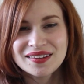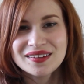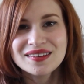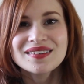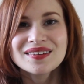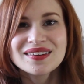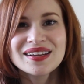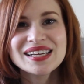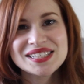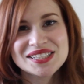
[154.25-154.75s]

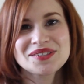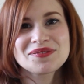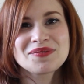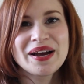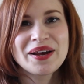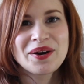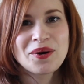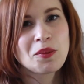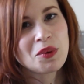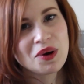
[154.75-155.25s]
let's
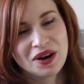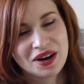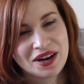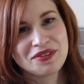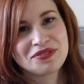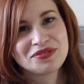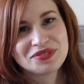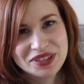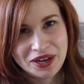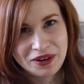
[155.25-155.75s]
write a work
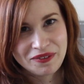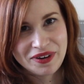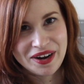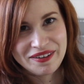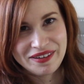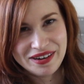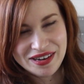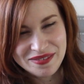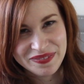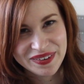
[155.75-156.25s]
of
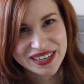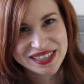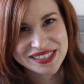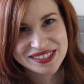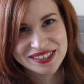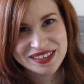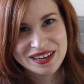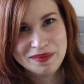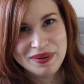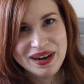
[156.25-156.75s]
literary
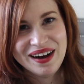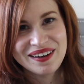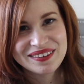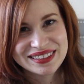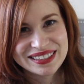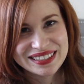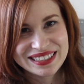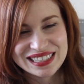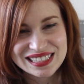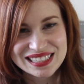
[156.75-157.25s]
fiction
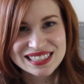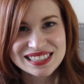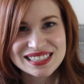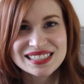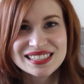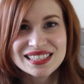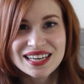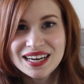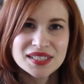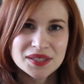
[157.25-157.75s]
about this.